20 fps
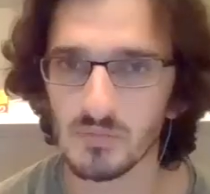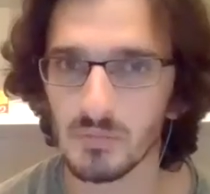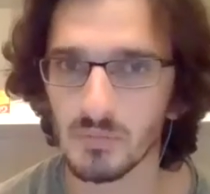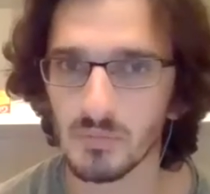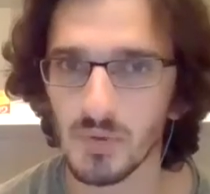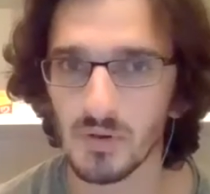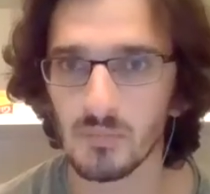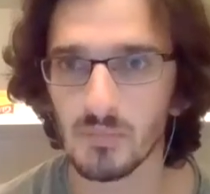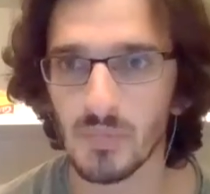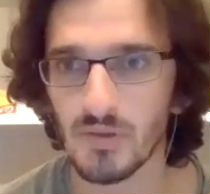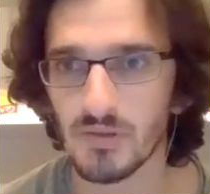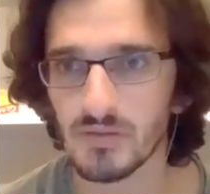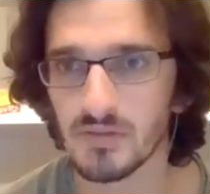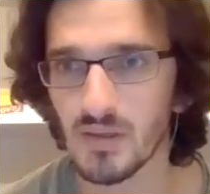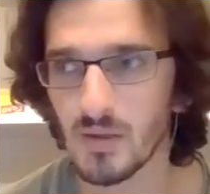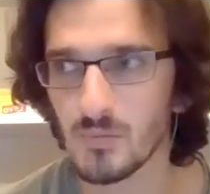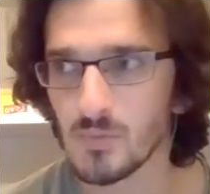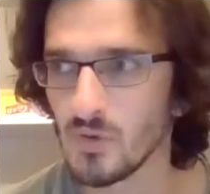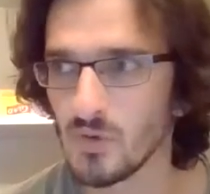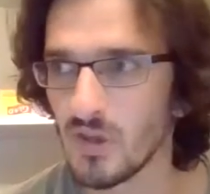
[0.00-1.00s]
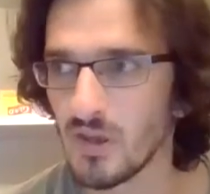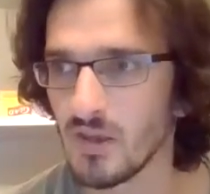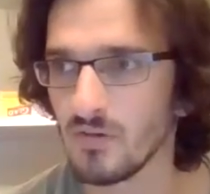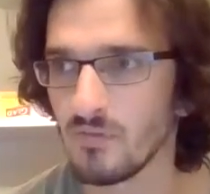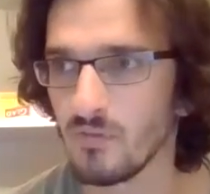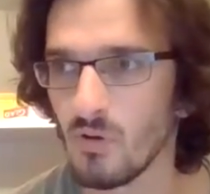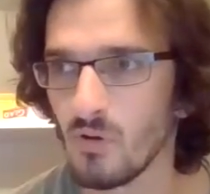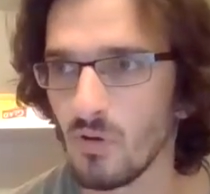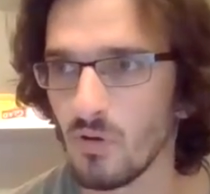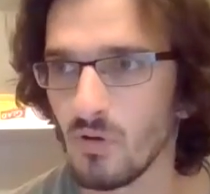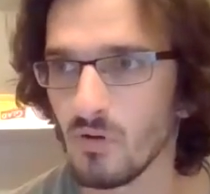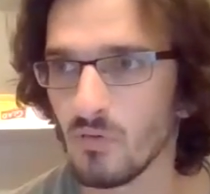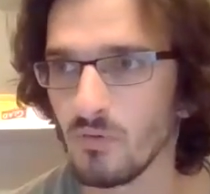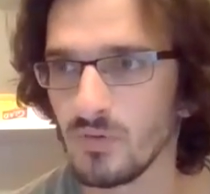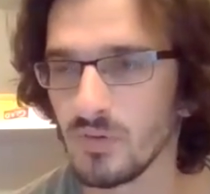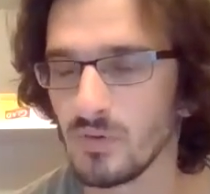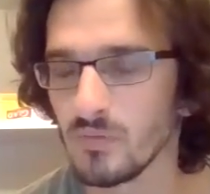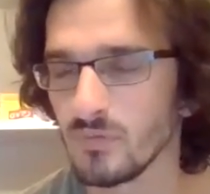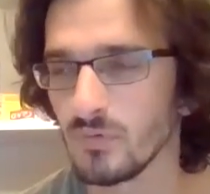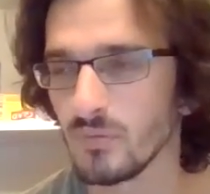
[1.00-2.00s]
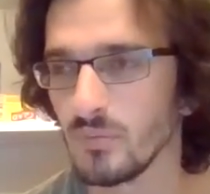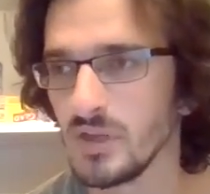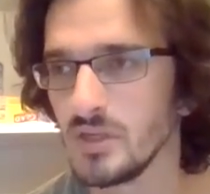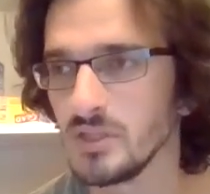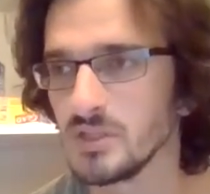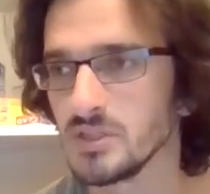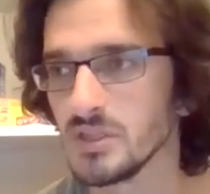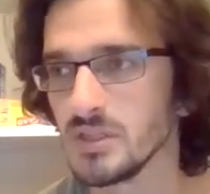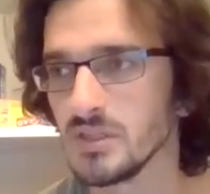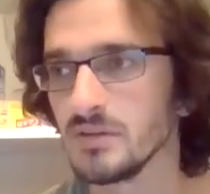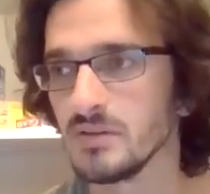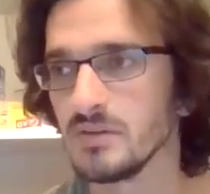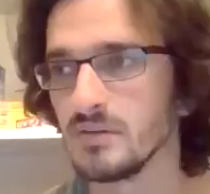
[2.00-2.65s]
but by the time you have all the information,